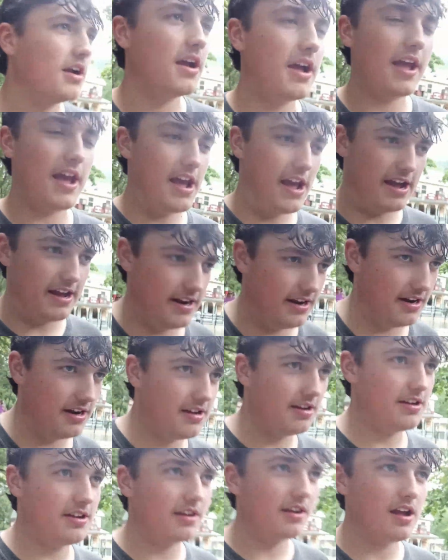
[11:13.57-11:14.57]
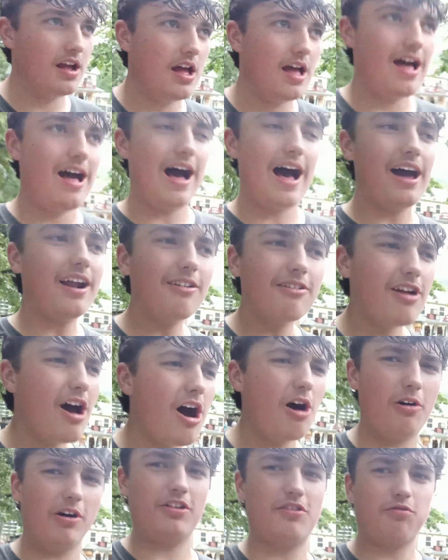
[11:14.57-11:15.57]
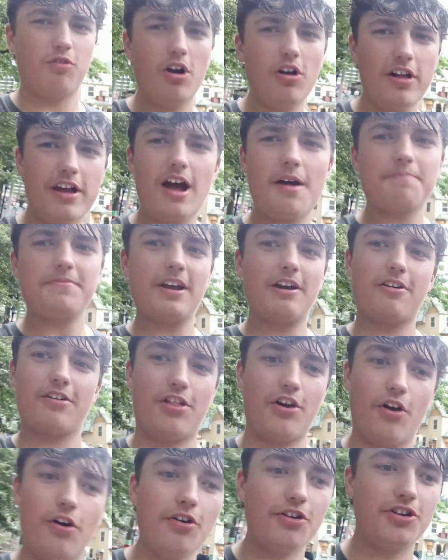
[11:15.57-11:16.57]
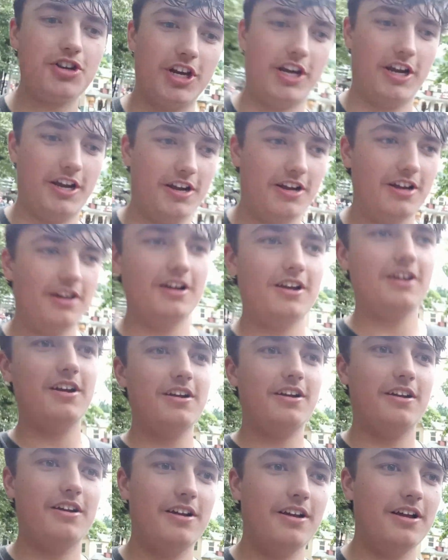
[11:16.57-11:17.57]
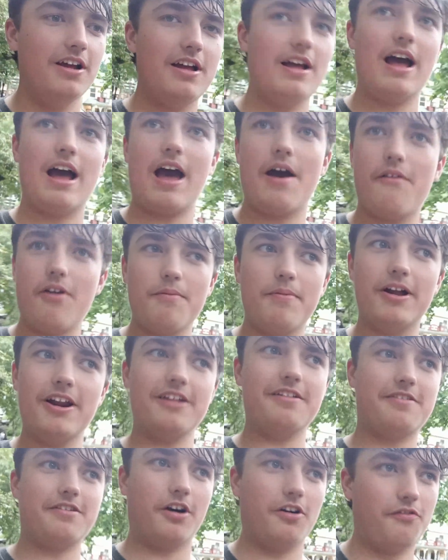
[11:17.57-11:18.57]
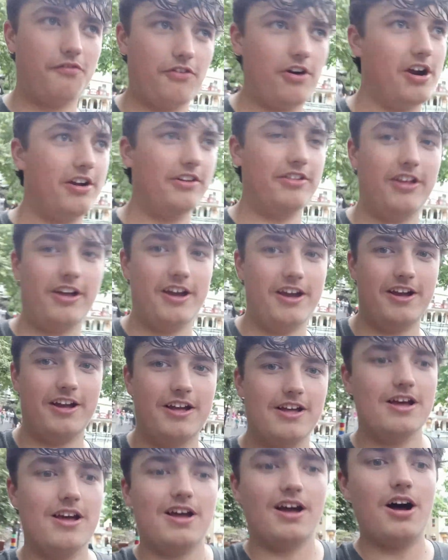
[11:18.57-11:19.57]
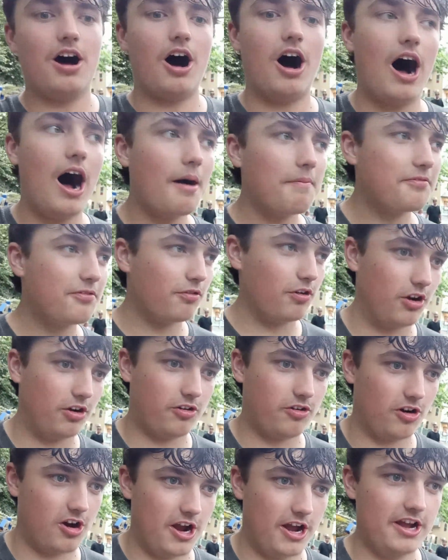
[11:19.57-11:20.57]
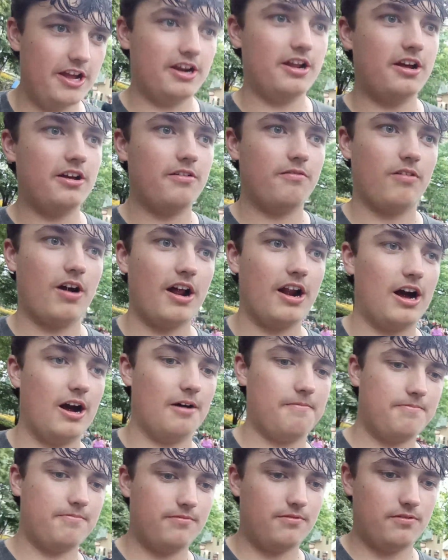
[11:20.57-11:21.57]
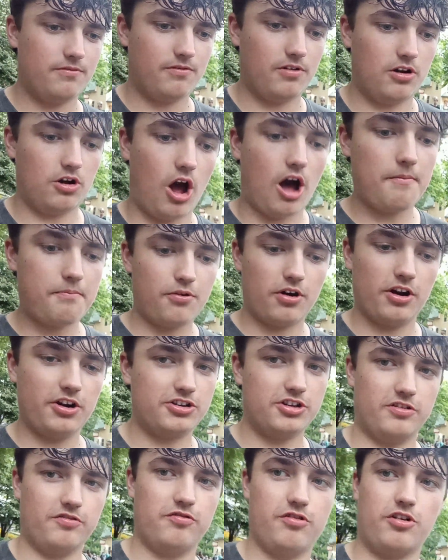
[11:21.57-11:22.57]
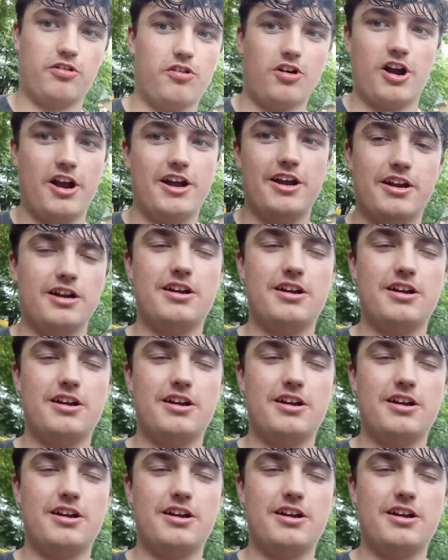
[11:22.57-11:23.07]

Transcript: And I don't know, it's really up there with Hershey. Everybody's so friendly. Ops were great. Operations were great.